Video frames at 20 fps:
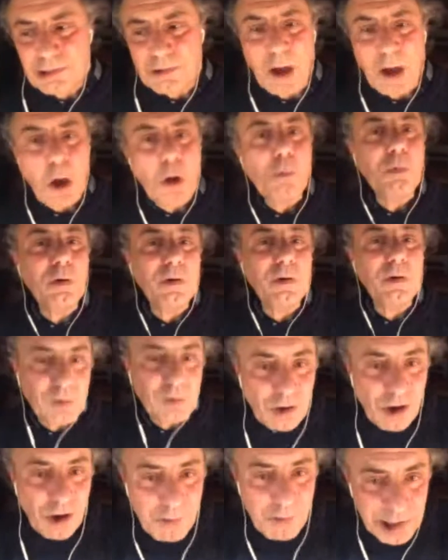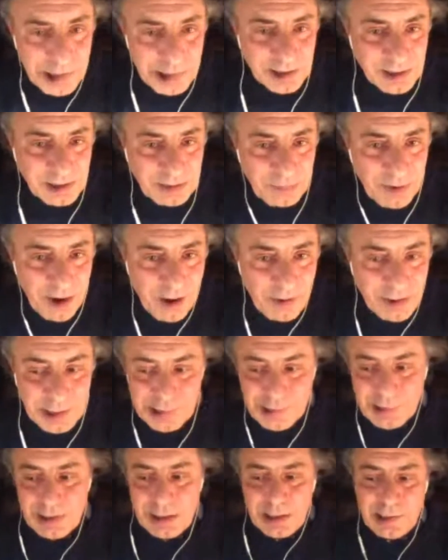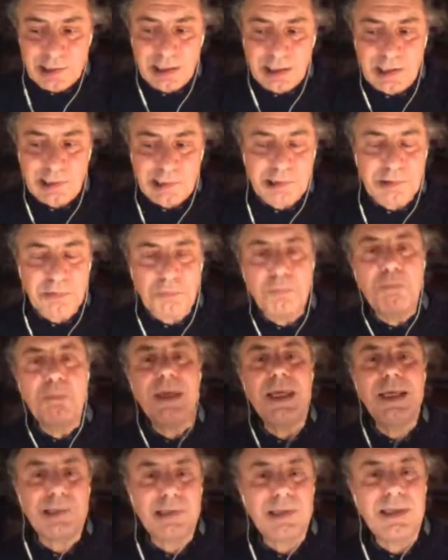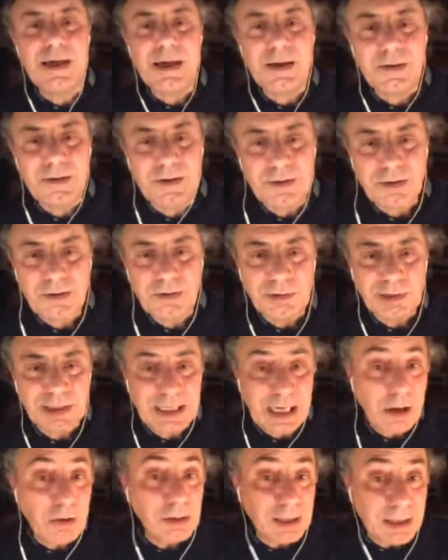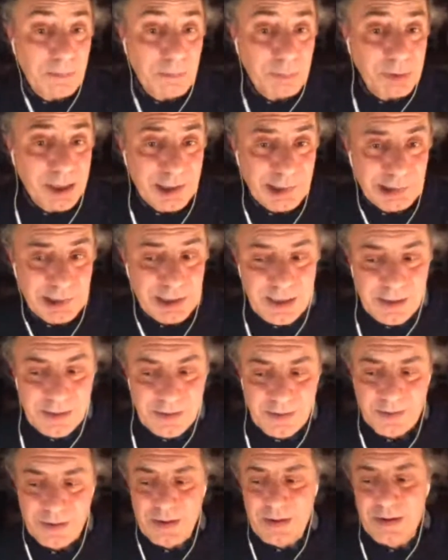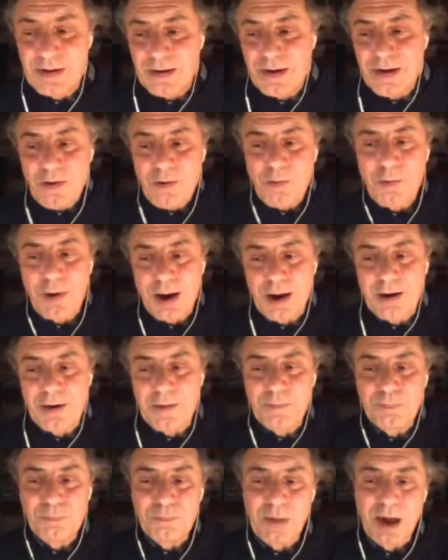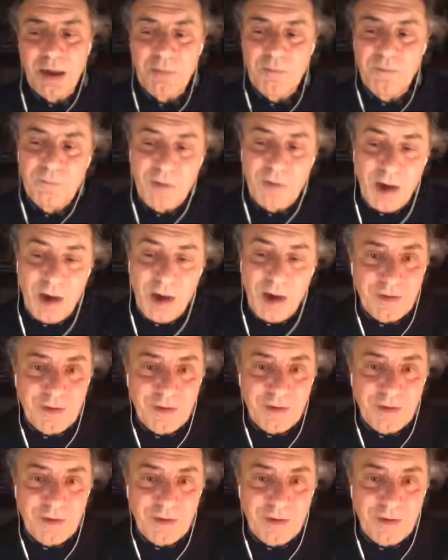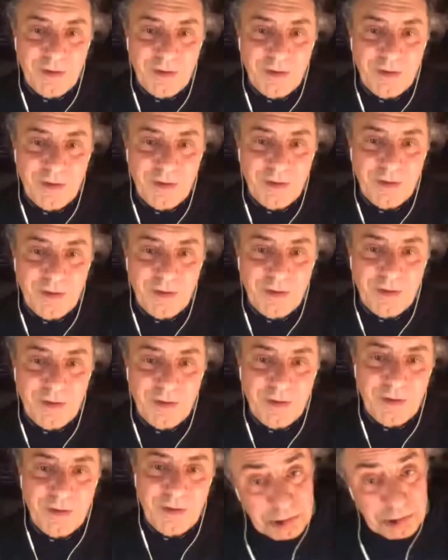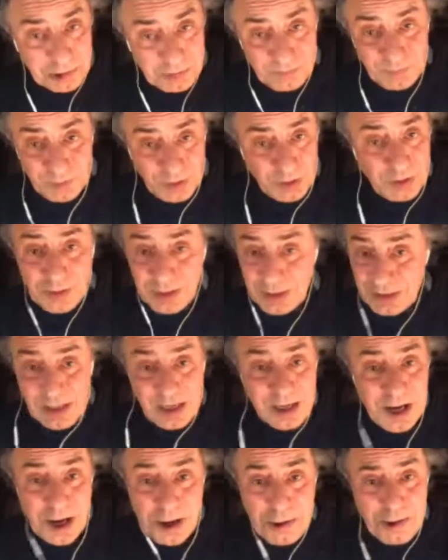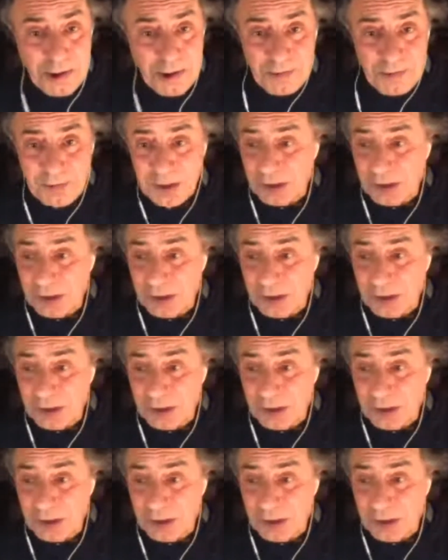So I opened for Doc Watson in Paris in this big theater called the Olympia Theater, where my father and I were going when I was, you know, a teenager.